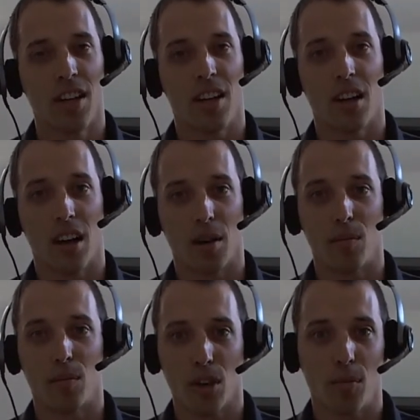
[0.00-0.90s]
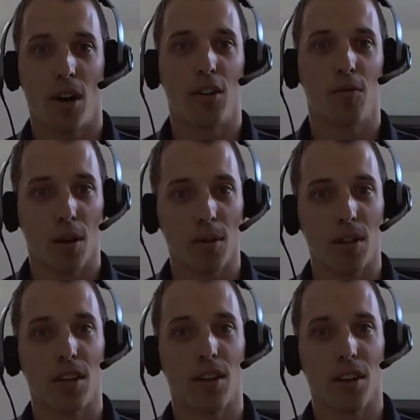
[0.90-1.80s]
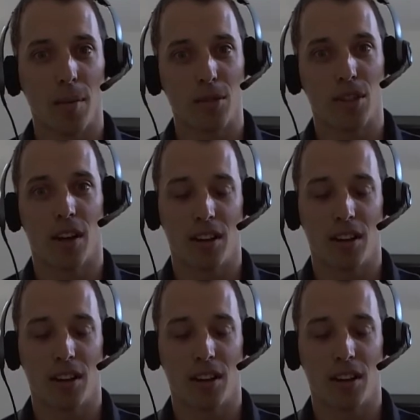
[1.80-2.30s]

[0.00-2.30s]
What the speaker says: John Berardi's probably a good option, right?